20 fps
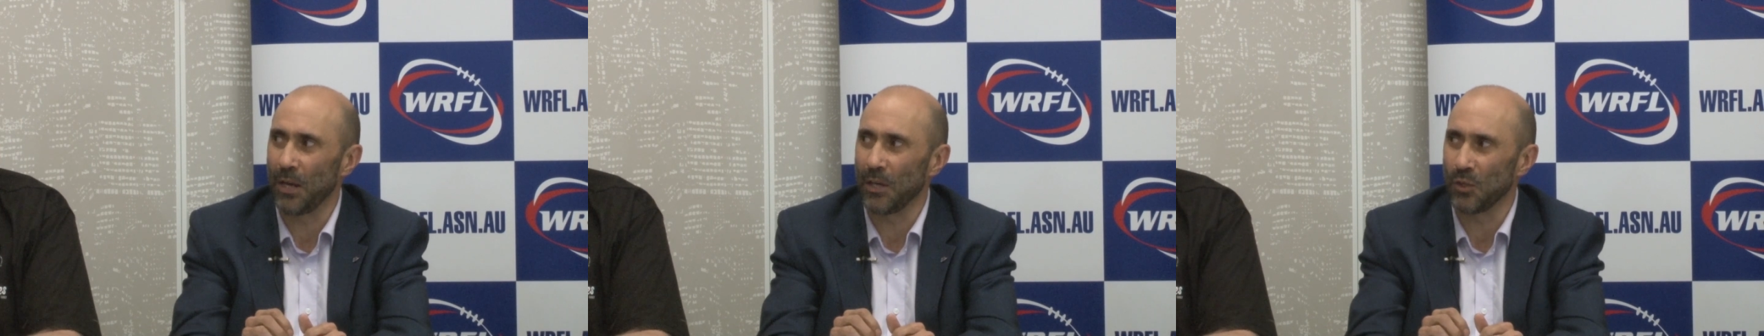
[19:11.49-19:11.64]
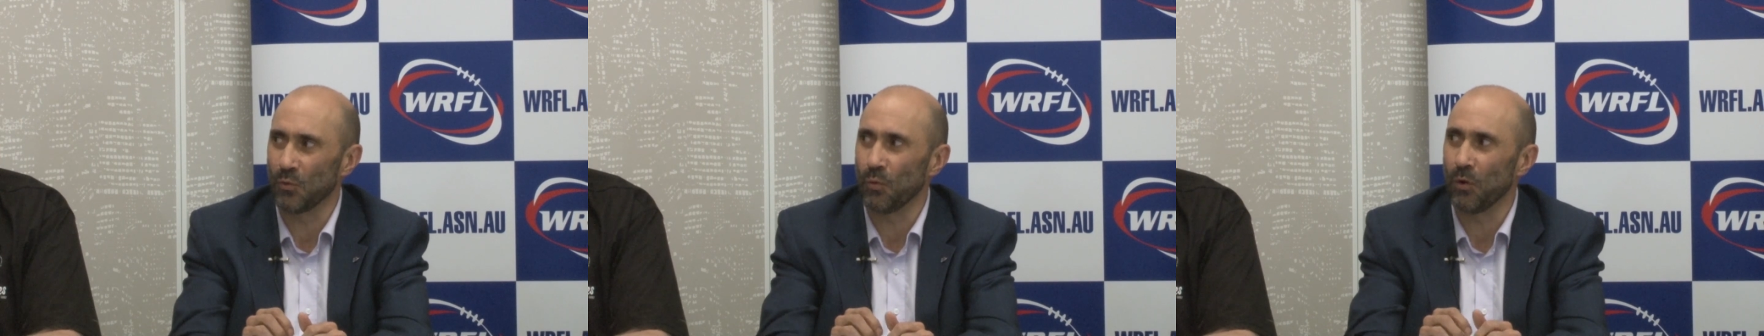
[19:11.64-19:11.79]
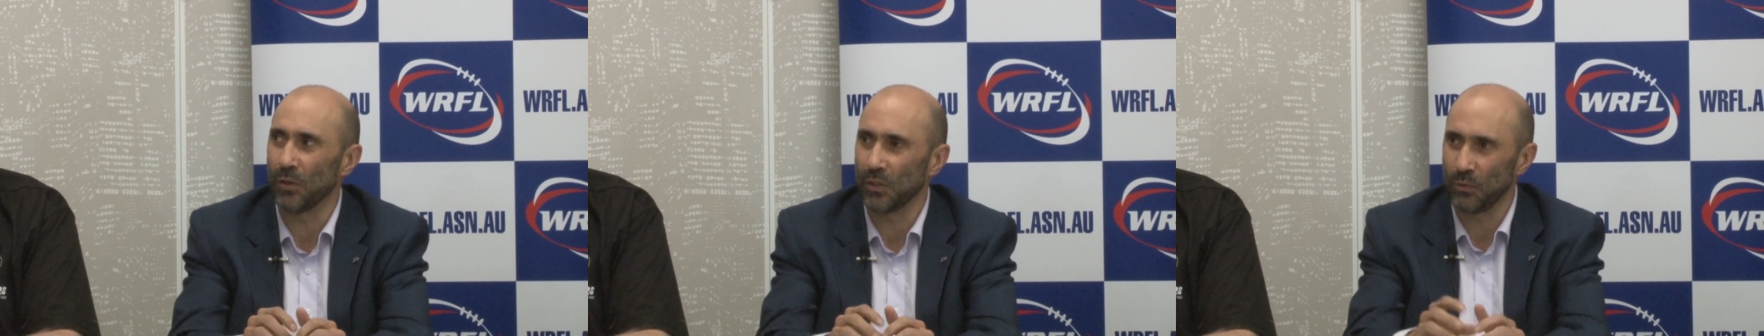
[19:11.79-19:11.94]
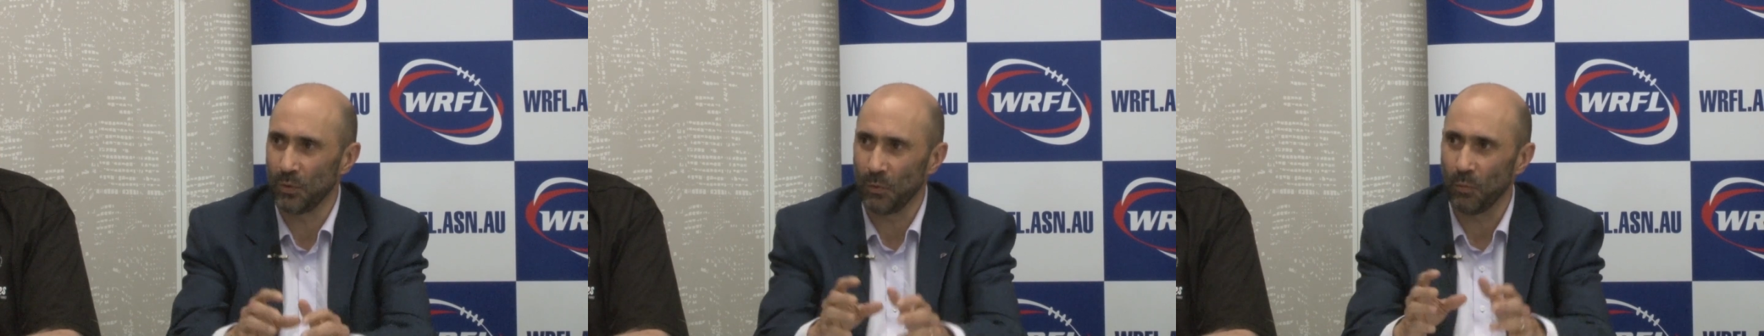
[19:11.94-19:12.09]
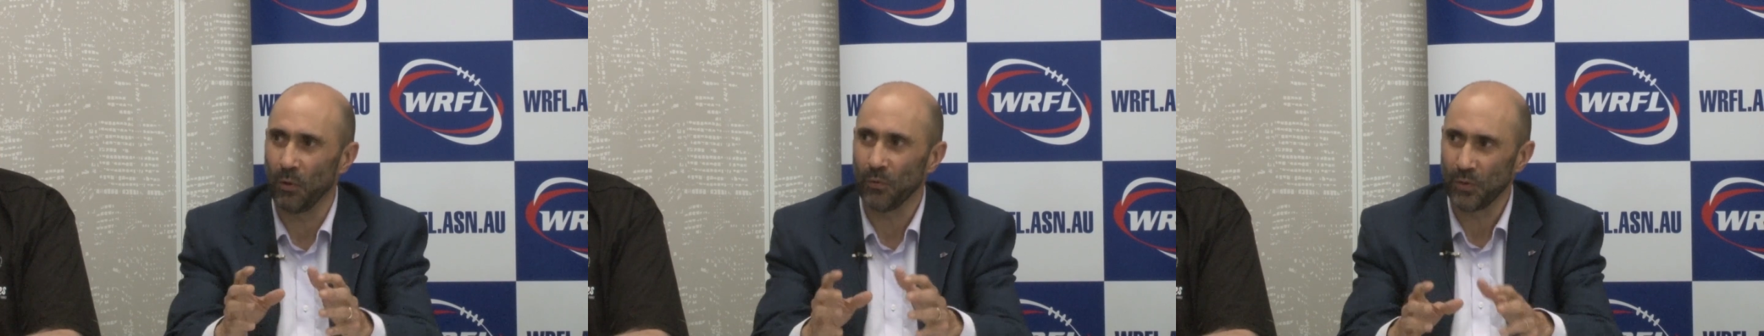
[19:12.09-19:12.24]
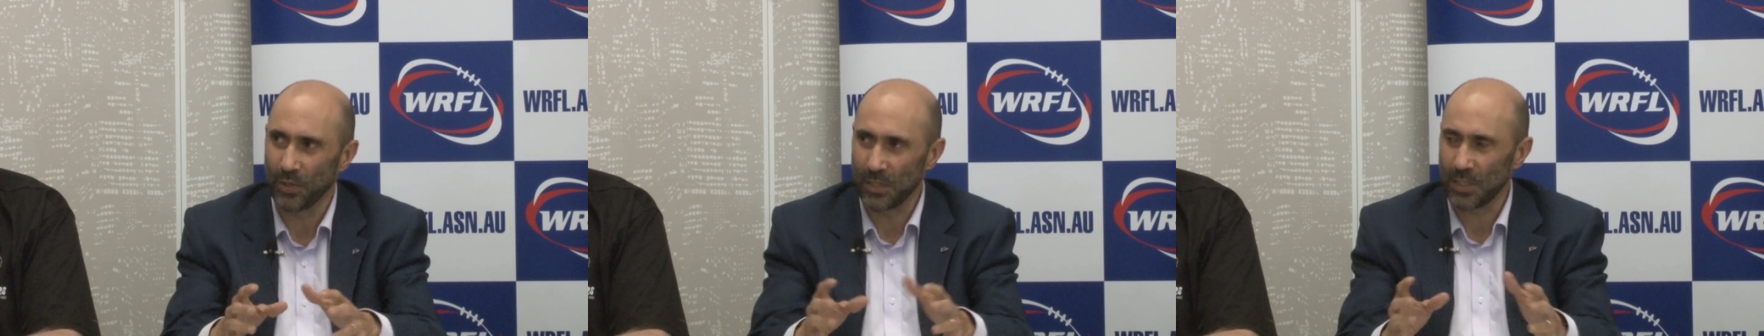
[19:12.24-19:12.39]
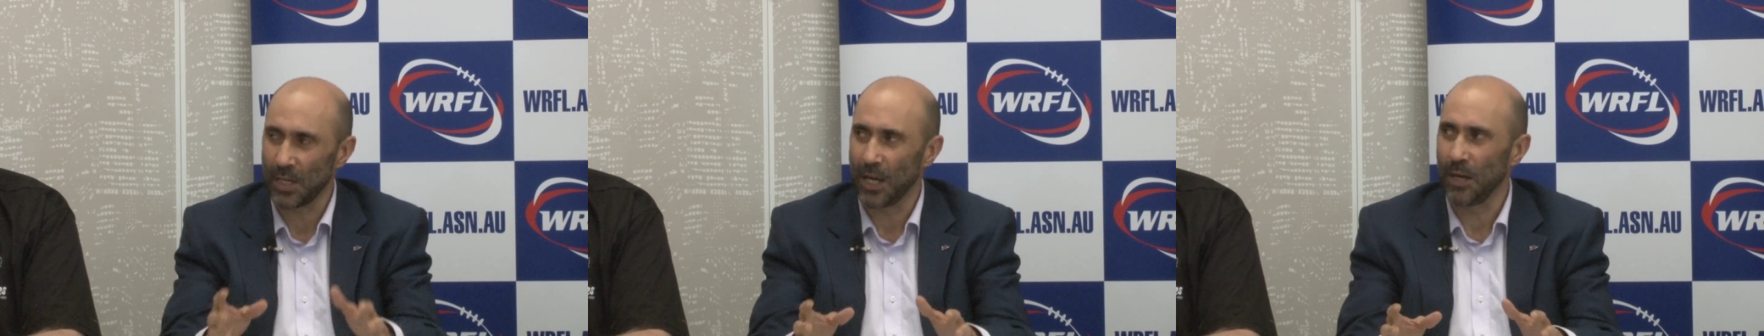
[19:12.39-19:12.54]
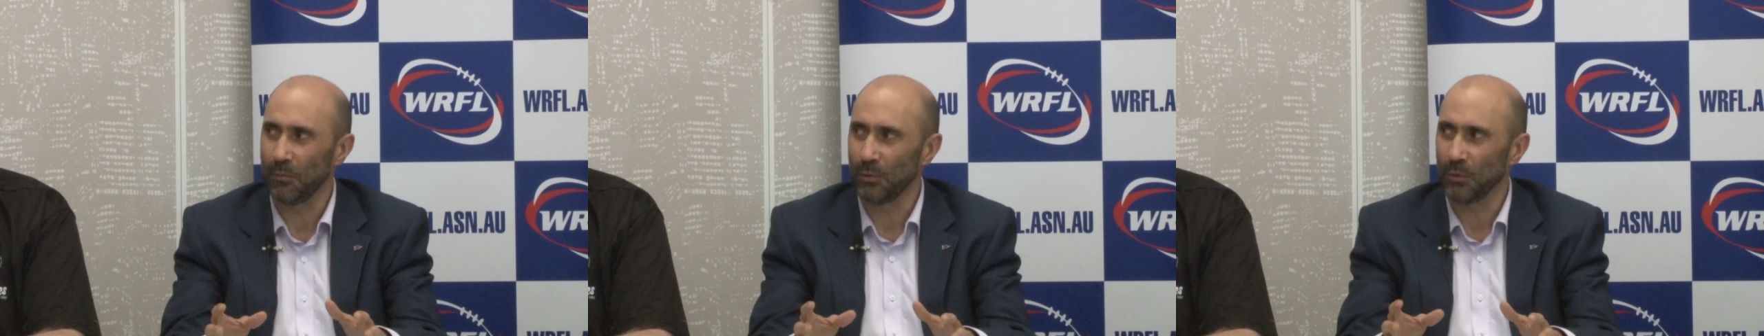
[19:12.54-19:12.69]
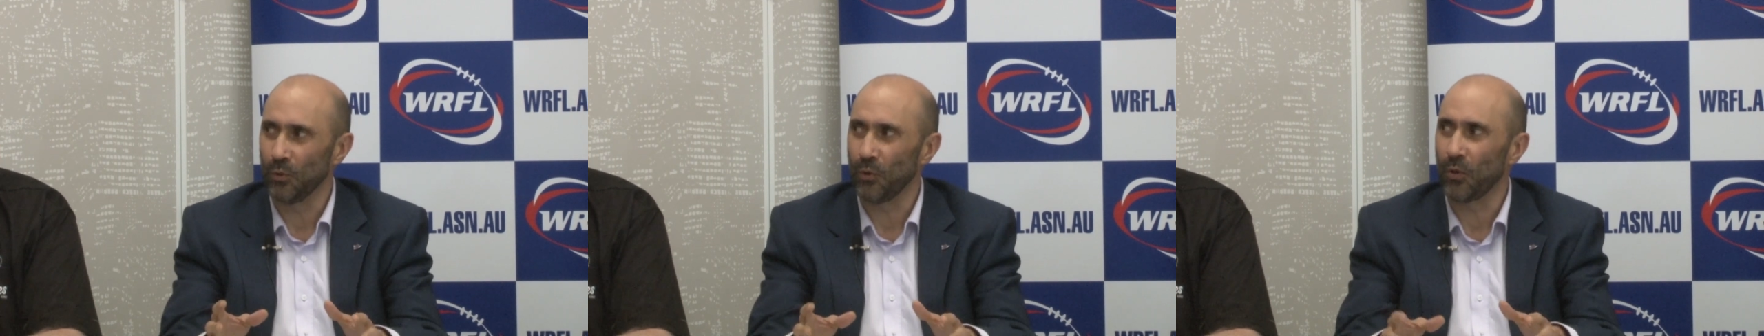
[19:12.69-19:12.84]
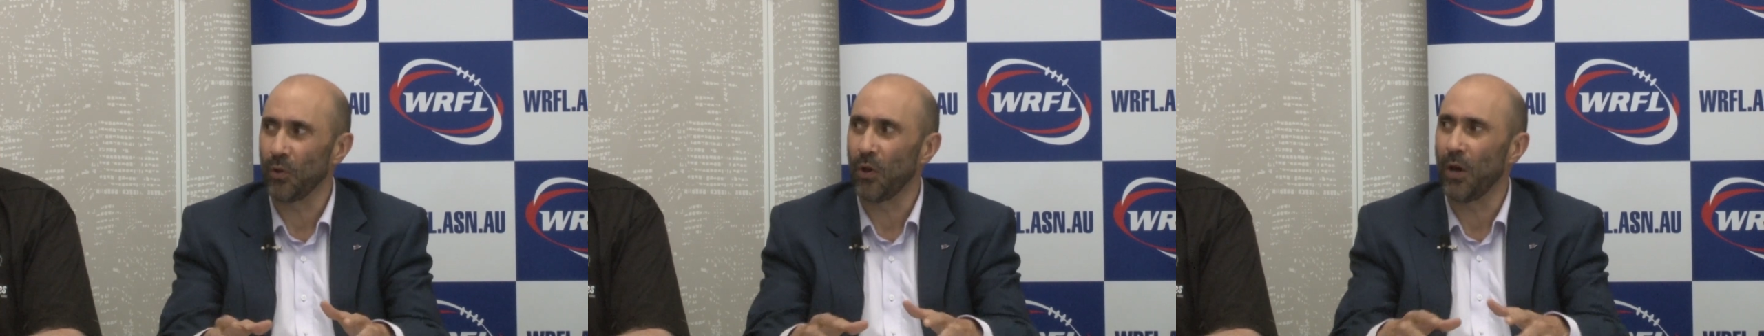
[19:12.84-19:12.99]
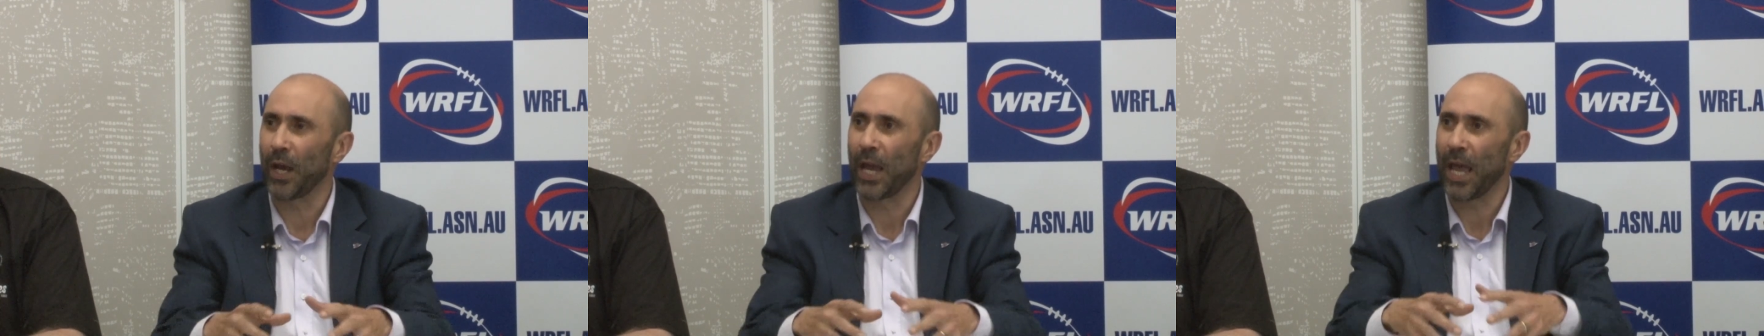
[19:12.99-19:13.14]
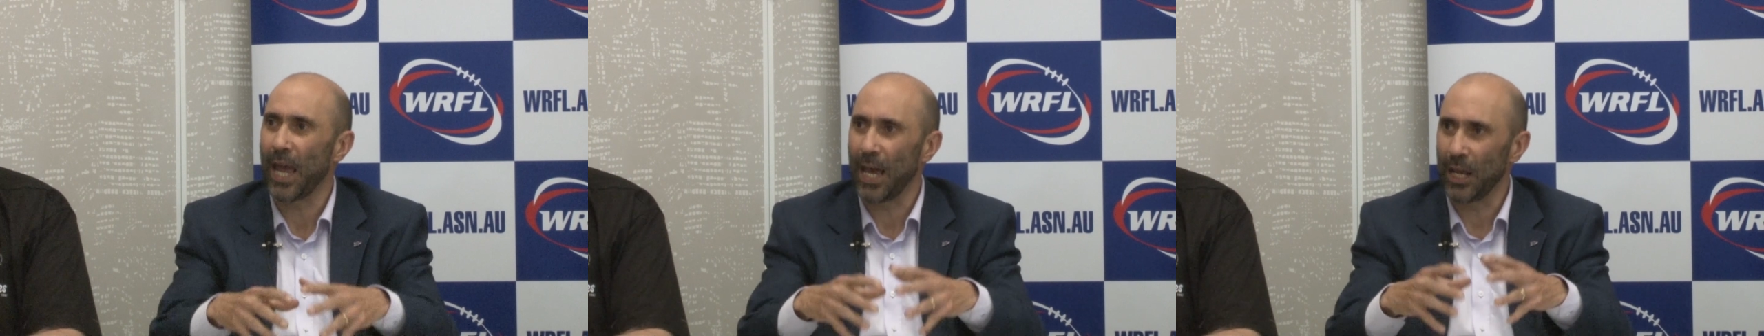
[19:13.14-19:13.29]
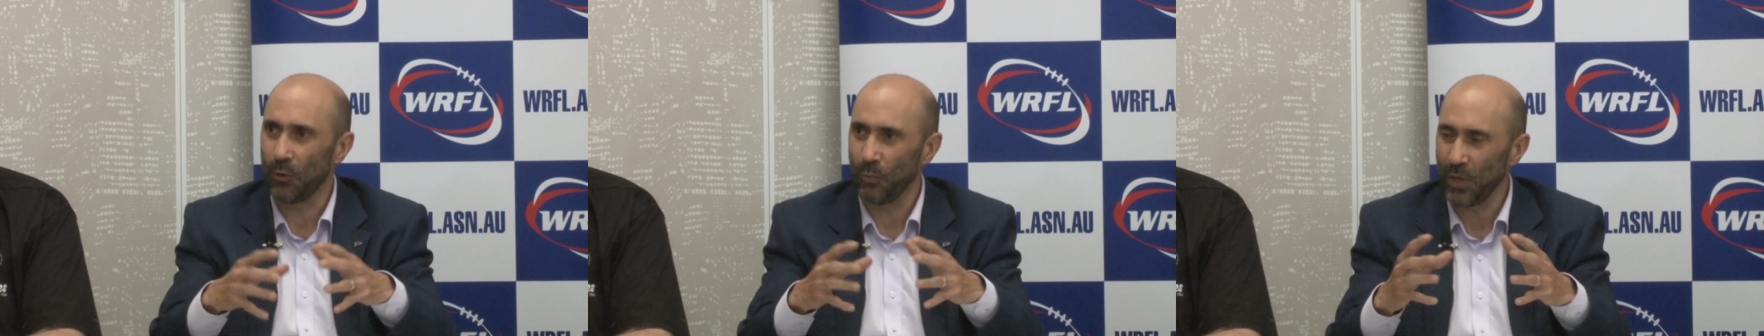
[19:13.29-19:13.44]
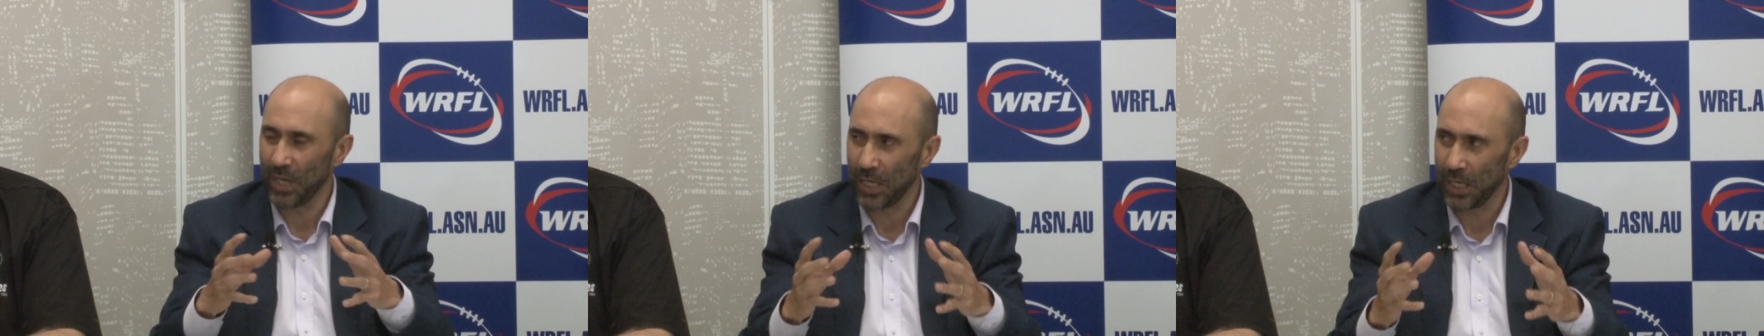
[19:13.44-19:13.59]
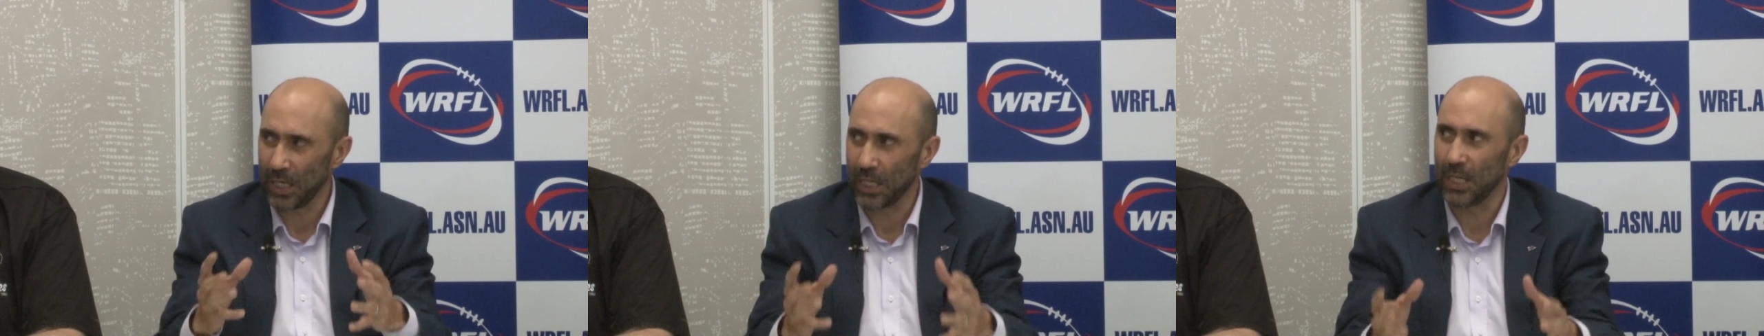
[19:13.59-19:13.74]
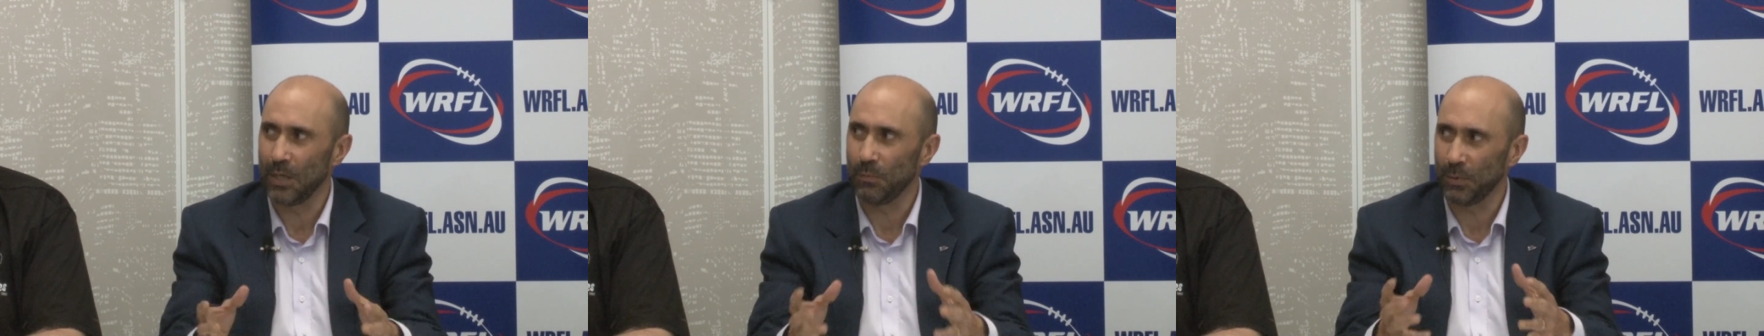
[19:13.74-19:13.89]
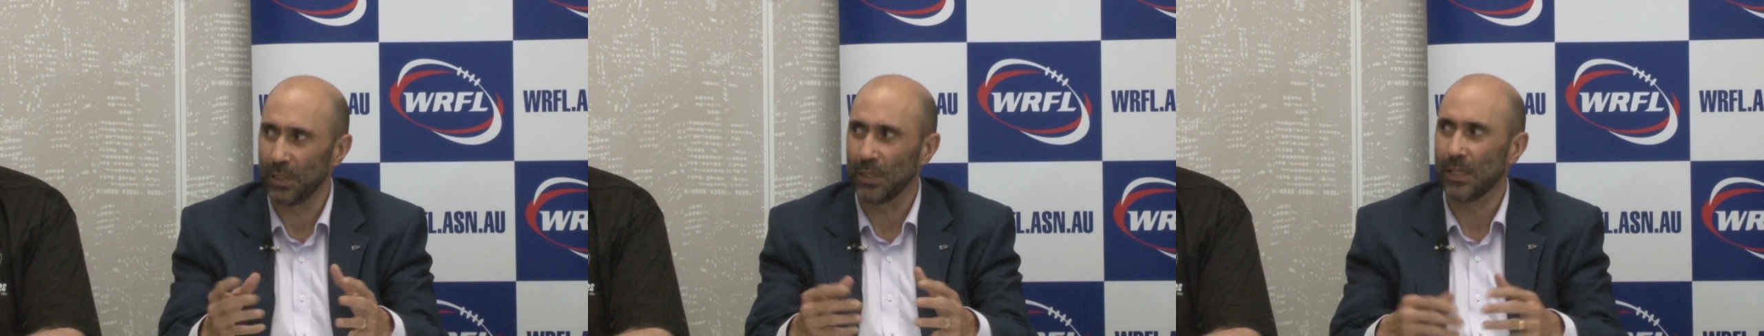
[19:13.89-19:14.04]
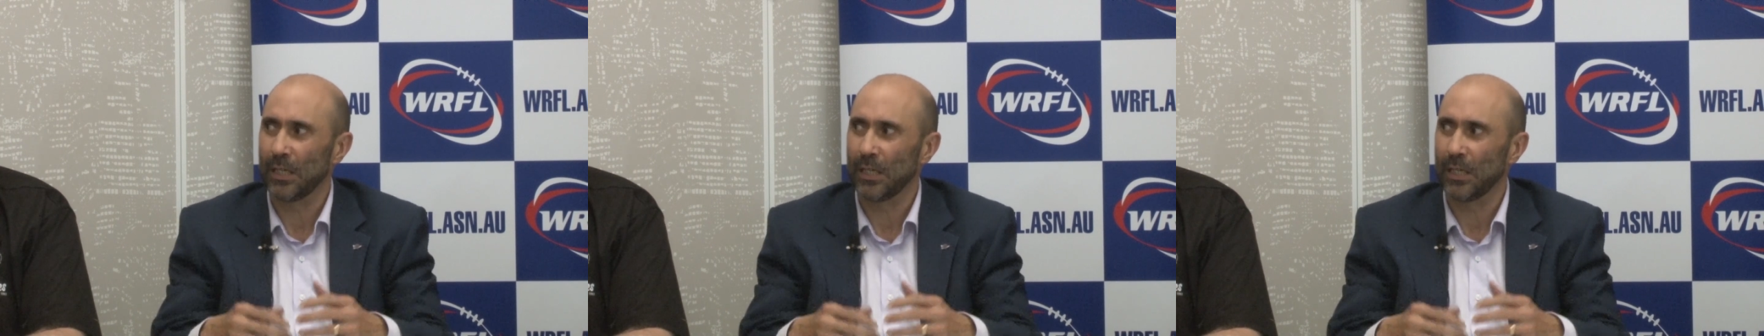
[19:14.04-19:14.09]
is what do we want this game to look like, how do we keep it